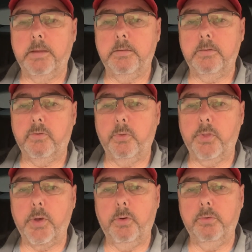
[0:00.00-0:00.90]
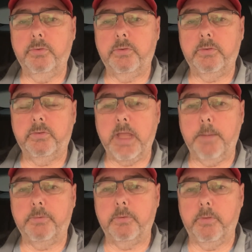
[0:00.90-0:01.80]
So those
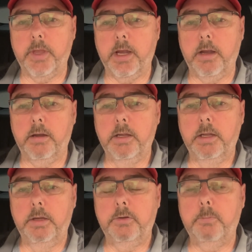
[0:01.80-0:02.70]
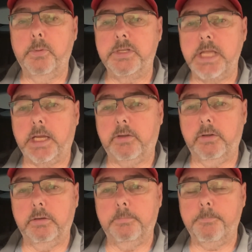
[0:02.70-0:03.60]
steps are there to protect
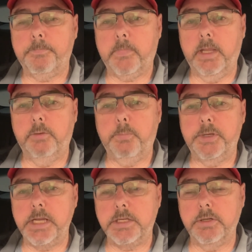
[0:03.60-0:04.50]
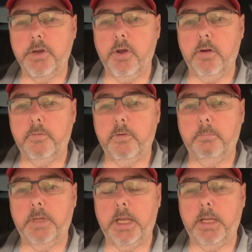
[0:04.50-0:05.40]
you and to protect your car
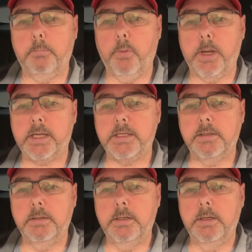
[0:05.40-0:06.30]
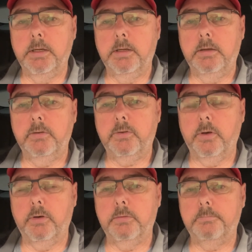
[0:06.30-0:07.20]
from getting bricked.
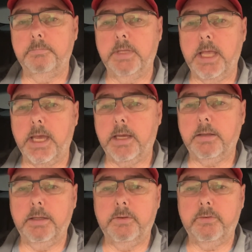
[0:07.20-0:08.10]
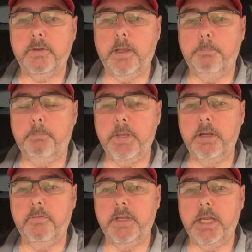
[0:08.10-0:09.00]
So yeah, it's a bit
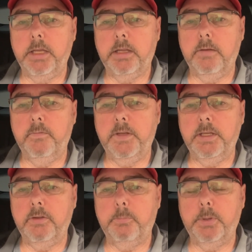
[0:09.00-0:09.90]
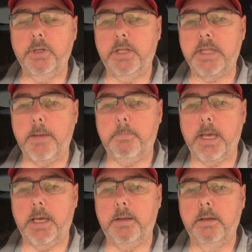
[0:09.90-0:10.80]
of an inconvenience, but not that
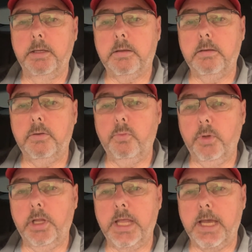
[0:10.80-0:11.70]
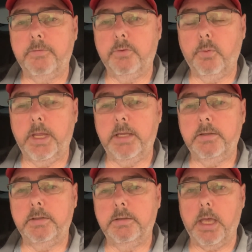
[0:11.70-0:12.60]
bad. You will have to wait.
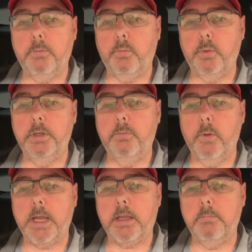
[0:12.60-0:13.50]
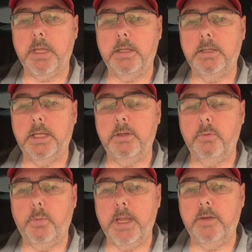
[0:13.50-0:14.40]
I would recommend that
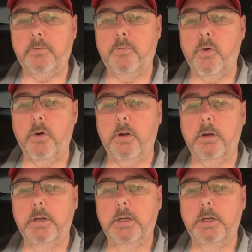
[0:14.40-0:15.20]
you wait for